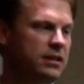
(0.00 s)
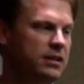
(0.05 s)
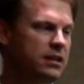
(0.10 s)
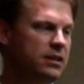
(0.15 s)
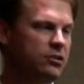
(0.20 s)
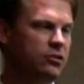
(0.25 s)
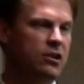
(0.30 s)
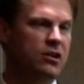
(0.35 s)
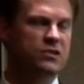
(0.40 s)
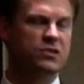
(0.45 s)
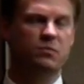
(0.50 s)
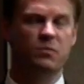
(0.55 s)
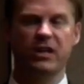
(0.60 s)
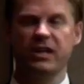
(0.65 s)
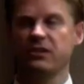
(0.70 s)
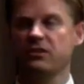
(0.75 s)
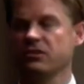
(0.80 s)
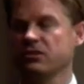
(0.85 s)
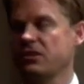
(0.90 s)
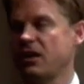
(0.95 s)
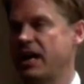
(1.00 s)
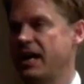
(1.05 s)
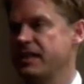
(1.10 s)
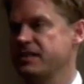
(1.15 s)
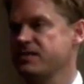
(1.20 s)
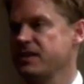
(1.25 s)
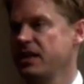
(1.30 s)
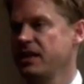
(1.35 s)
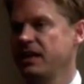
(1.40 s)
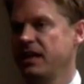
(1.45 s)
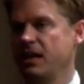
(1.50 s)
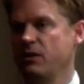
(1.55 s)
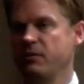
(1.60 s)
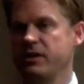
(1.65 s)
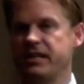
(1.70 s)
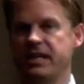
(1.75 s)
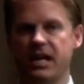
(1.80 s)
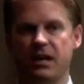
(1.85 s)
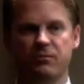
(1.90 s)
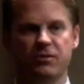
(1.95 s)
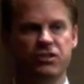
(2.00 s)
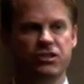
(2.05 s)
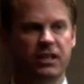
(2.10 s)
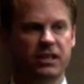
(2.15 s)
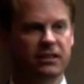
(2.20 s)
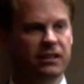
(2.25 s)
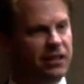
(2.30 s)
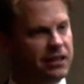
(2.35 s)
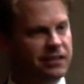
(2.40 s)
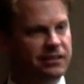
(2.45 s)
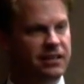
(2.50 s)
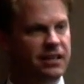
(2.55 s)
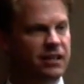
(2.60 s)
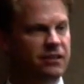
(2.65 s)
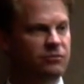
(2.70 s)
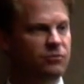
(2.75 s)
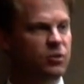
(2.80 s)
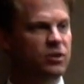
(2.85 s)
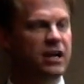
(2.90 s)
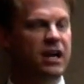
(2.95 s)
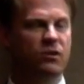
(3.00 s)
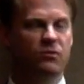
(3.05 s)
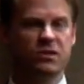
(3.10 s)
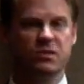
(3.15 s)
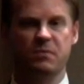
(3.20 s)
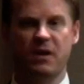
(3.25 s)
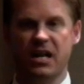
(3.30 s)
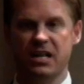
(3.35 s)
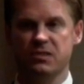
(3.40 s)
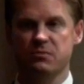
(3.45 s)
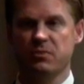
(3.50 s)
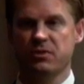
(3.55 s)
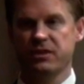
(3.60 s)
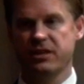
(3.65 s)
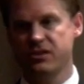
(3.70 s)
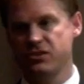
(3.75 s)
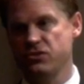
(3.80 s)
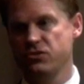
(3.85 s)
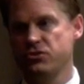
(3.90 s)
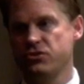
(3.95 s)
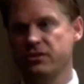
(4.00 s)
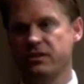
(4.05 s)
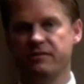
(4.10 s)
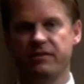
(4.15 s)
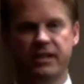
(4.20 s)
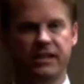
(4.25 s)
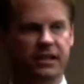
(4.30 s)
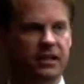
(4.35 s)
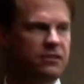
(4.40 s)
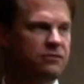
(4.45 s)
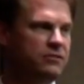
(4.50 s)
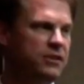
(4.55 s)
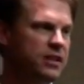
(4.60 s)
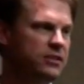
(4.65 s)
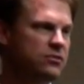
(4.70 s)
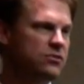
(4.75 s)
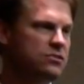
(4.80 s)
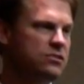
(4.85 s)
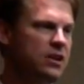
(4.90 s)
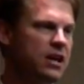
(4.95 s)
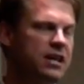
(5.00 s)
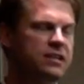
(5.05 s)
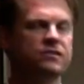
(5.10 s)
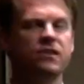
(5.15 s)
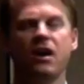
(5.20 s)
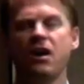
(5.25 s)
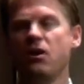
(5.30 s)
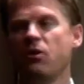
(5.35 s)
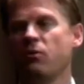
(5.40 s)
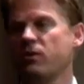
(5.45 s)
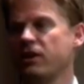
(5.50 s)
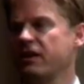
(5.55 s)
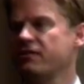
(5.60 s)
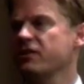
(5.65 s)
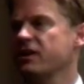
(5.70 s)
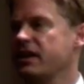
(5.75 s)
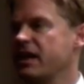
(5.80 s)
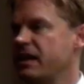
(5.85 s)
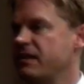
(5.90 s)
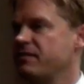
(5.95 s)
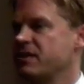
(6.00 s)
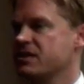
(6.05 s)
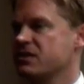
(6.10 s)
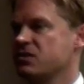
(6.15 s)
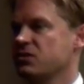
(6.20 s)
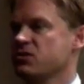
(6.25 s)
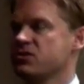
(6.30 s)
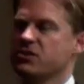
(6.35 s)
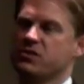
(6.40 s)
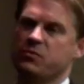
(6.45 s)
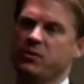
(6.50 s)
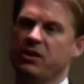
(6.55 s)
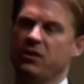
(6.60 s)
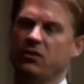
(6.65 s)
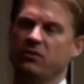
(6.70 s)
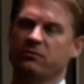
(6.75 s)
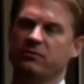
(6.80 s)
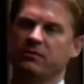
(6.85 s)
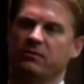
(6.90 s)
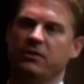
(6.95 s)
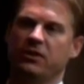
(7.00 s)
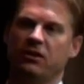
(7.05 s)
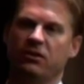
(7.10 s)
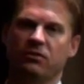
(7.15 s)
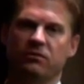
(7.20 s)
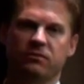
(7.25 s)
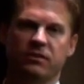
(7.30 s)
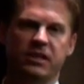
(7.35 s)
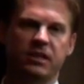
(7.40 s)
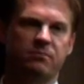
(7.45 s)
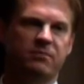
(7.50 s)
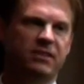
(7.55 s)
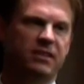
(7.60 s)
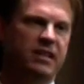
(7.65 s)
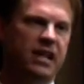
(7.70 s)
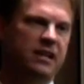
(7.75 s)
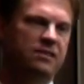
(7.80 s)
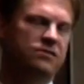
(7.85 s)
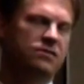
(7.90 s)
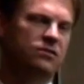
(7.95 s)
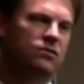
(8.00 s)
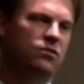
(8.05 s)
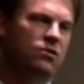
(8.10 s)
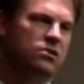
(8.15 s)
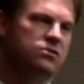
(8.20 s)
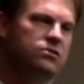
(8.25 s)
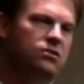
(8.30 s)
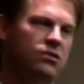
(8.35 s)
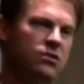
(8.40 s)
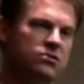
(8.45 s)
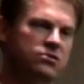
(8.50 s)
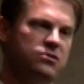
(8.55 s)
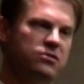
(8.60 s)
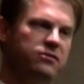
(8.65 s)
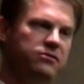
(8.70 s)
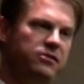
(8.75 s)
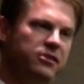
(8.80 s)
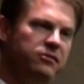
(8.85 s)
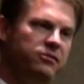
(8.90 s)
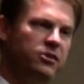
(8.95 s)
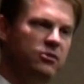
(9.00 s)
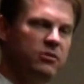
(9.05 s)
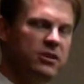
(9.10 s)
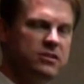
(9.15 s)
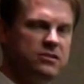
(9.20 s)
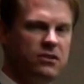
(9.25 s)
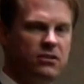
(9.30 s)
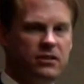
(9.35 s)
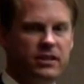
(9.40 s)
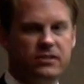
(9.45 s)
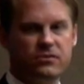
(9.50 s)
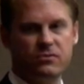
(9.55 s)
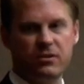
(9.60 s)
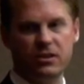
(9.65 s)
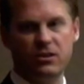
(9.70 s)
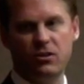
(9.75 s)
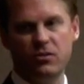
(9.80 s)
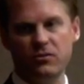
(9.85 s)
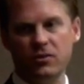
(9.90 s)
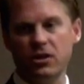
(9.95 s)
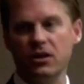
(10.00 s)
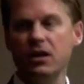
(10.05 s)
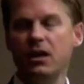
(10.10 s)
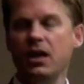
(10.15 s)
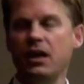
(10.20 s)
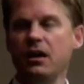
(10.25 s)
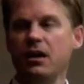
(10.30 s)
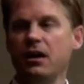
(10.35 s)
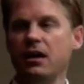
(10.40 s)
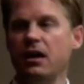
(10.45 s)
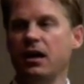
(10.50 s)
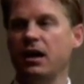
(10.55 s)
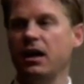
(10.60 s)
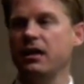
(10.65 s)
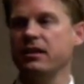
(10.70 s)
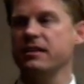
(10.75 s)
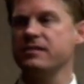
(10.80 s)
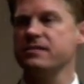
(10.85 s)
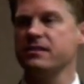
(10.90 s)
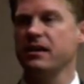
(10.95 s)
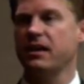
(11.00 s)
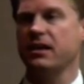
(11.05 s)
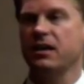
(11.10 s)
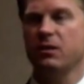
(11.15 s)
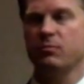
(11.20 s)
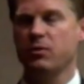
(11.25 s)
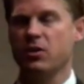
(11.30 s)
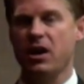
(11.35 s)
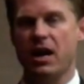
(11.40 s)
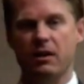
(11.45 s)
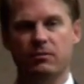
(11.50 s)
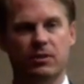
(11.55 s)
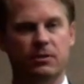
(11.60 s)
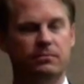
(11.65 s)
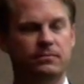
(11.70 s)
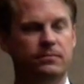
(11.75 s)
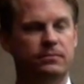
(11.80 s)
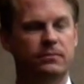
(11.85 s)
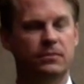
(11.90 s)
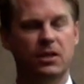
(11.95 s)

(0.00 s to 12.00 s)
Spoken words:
underground sprinkler lines and we damage it, that we're not responsible because you should have identified those lines. Whatever kind of exclusions, we don't keep gates and doors closed so if Fifi runs out and gets run over, that's not our problem.